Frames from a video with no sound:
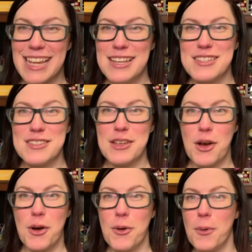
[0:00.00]

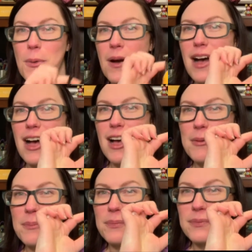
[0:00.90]
So
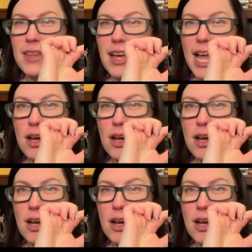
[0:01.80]
I